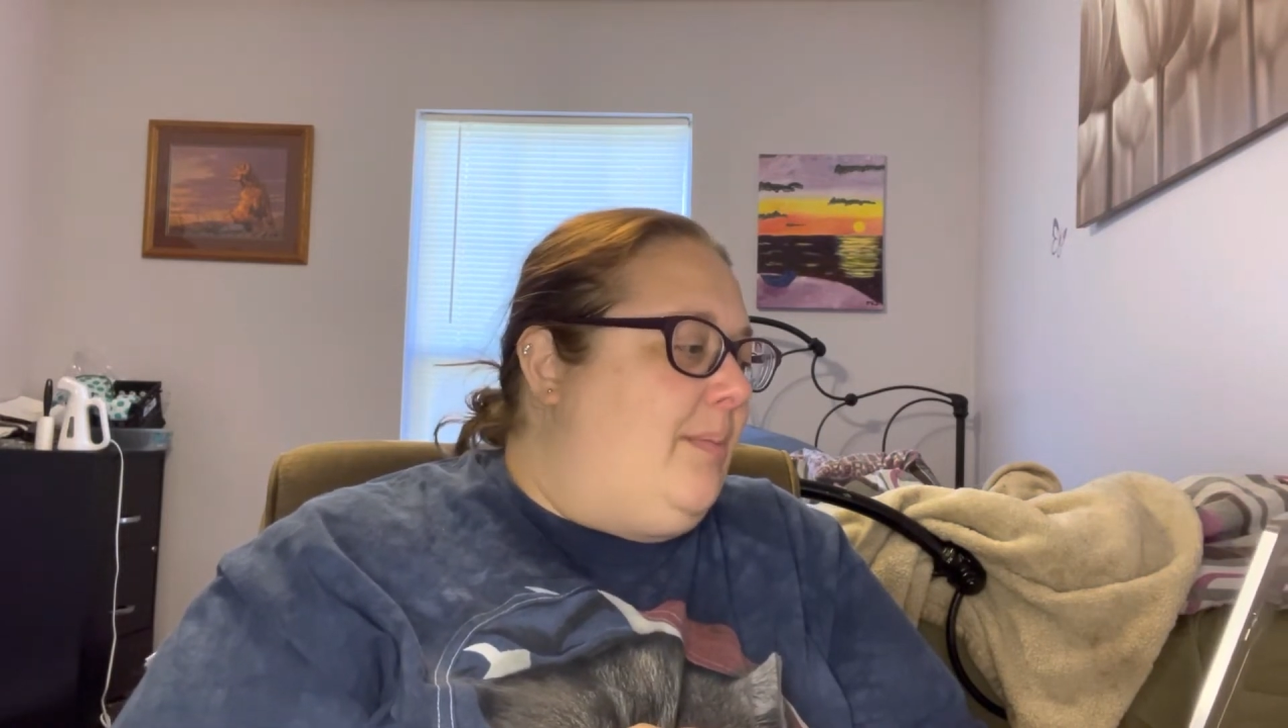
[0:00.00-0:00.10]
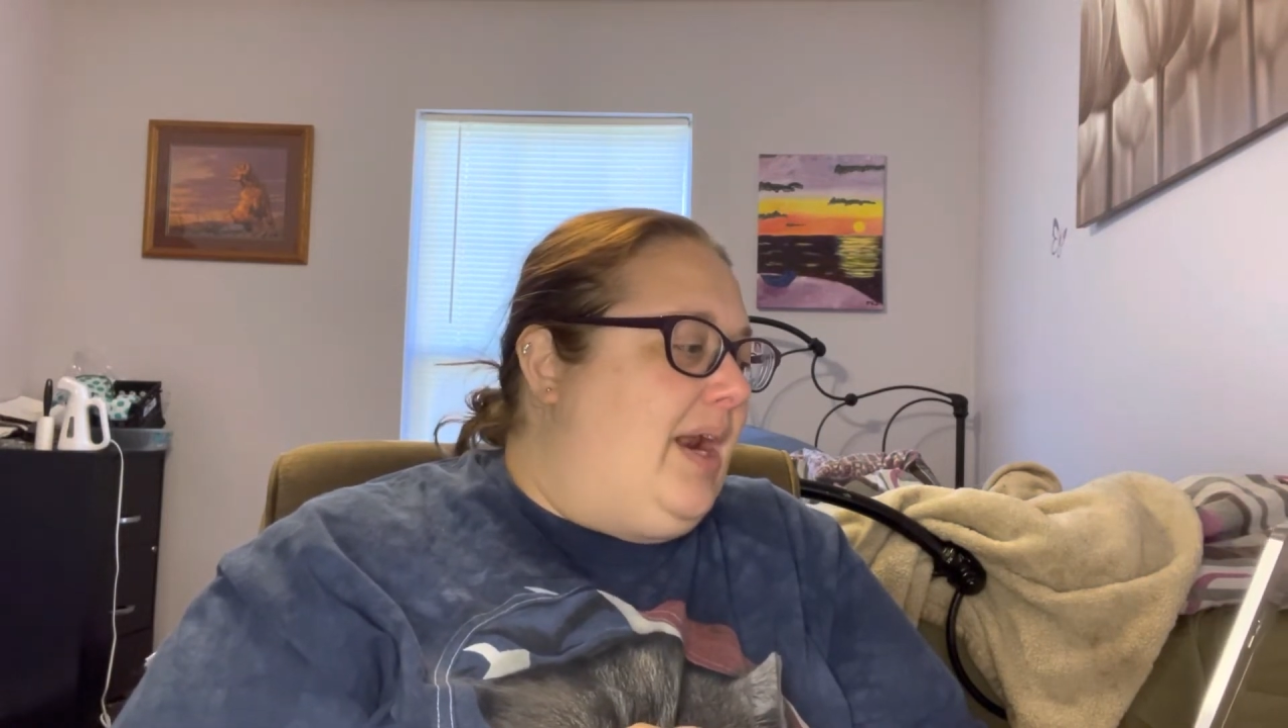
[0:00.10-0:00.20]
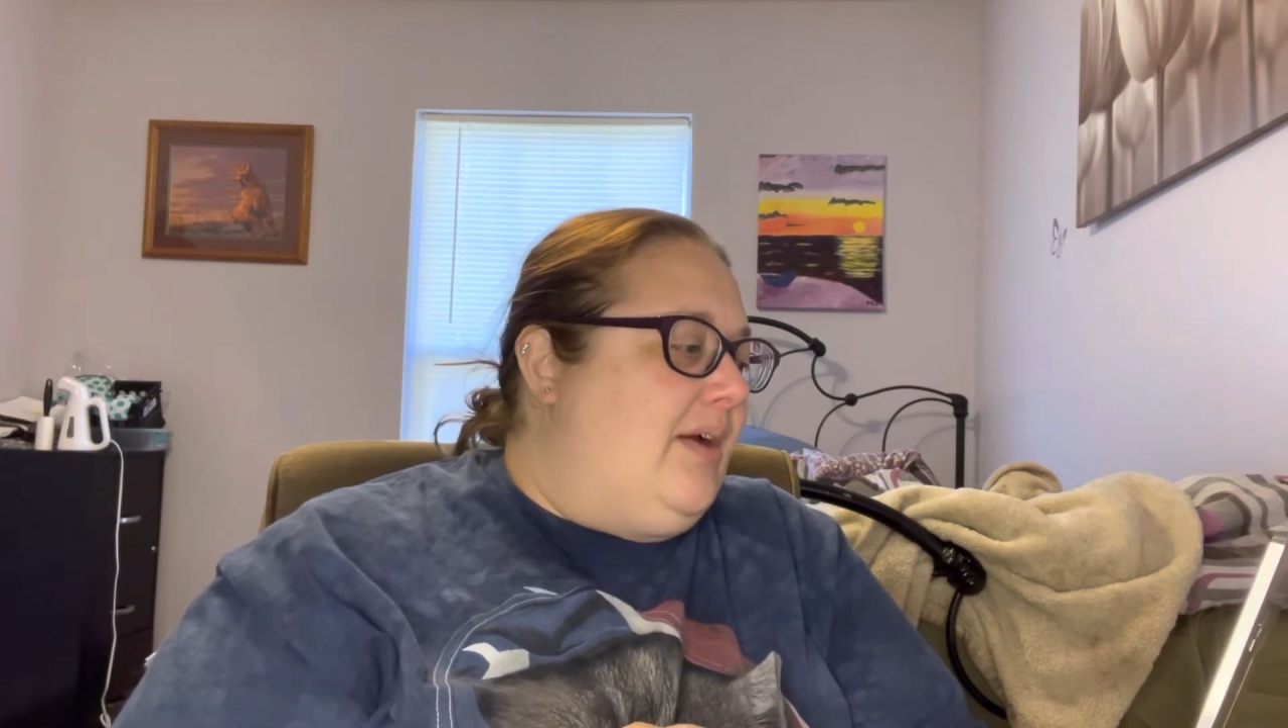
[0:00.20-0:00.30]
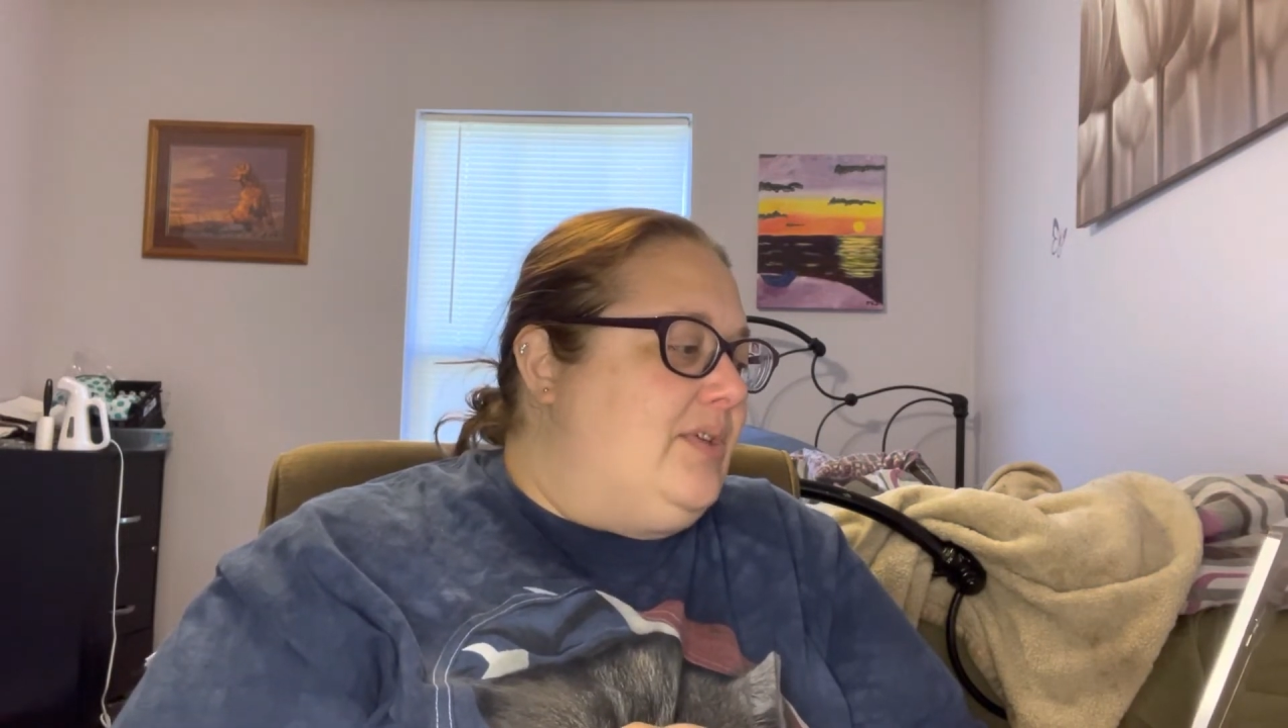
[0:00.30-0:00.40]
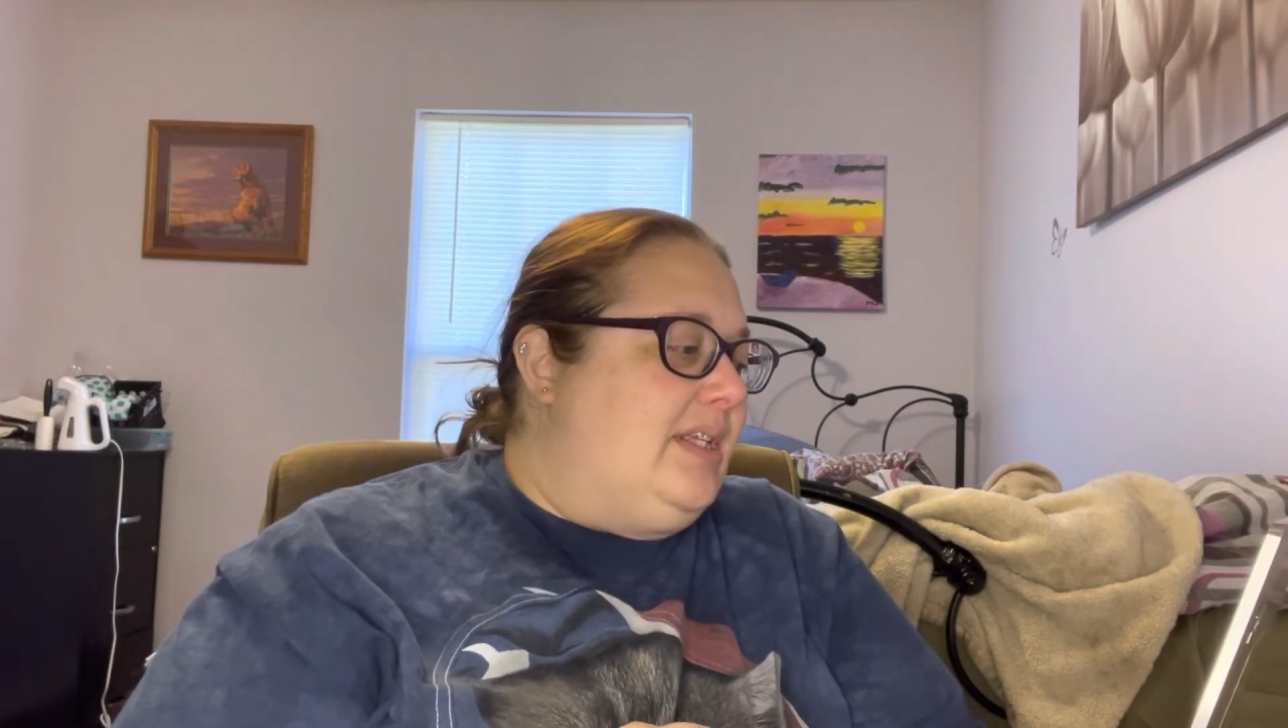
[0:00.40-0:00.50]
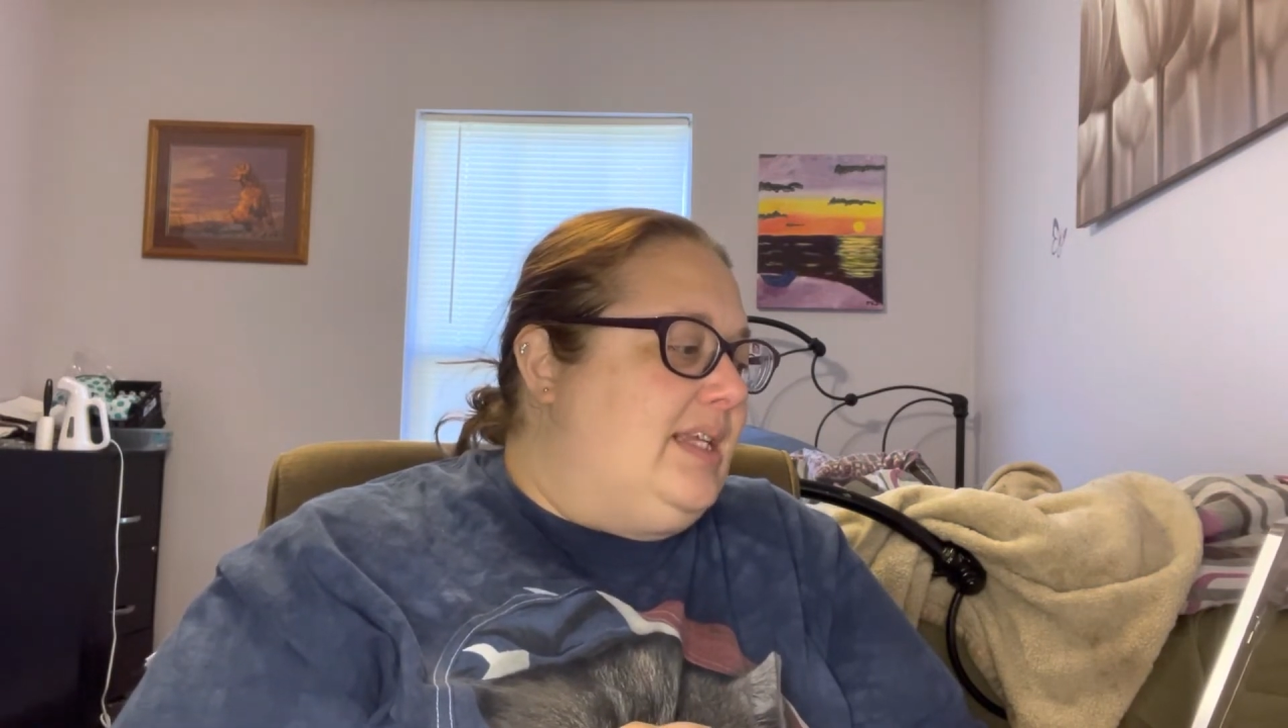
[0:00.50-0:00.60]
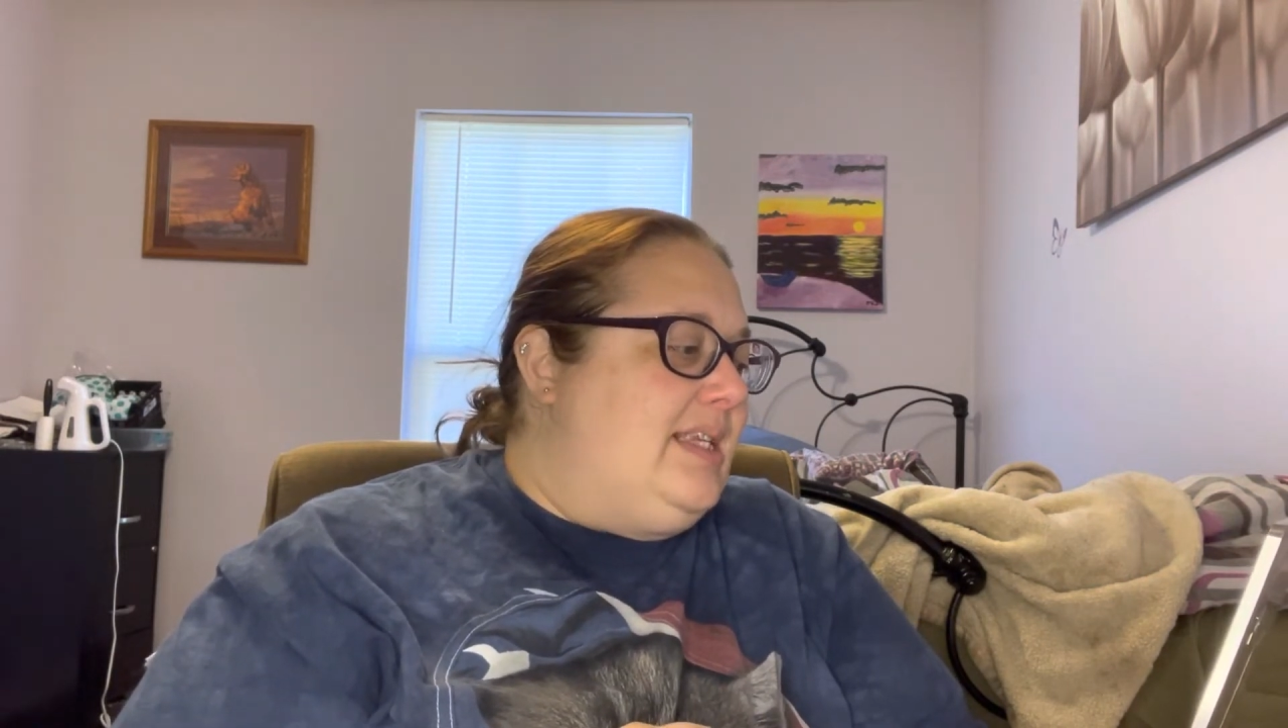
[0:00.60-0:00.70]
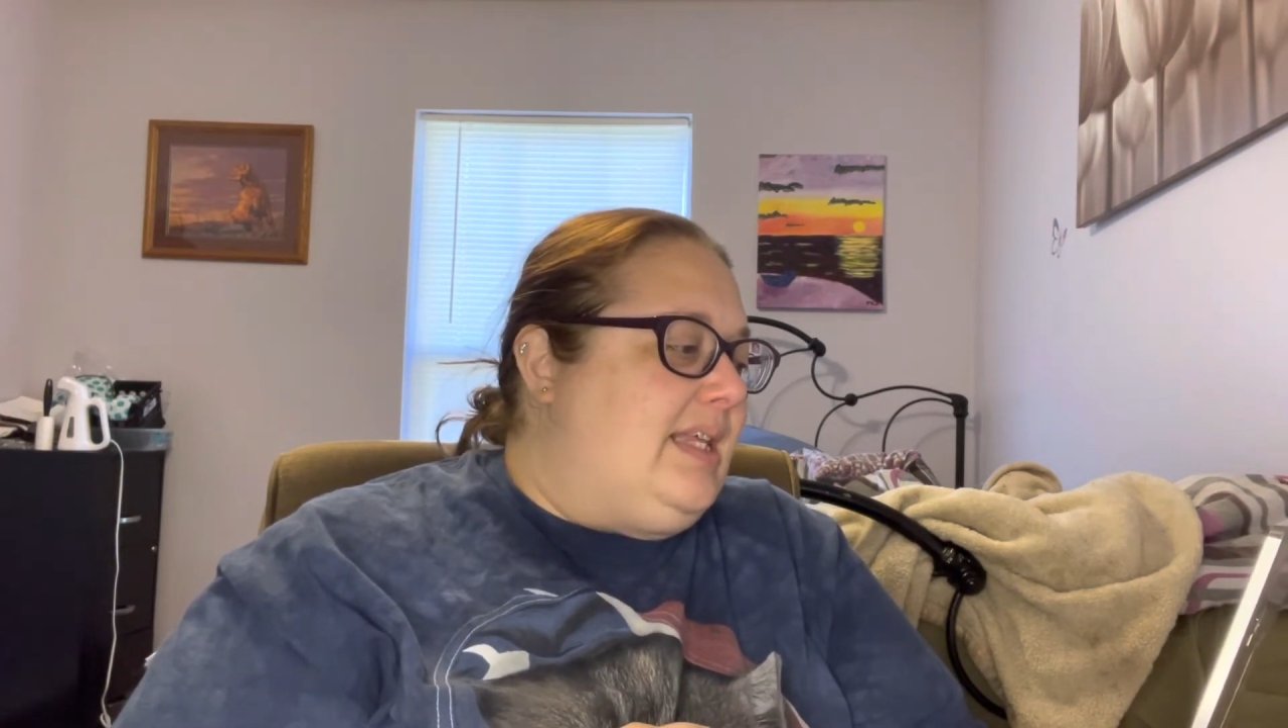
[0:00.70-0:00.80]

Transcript: but it was a Liz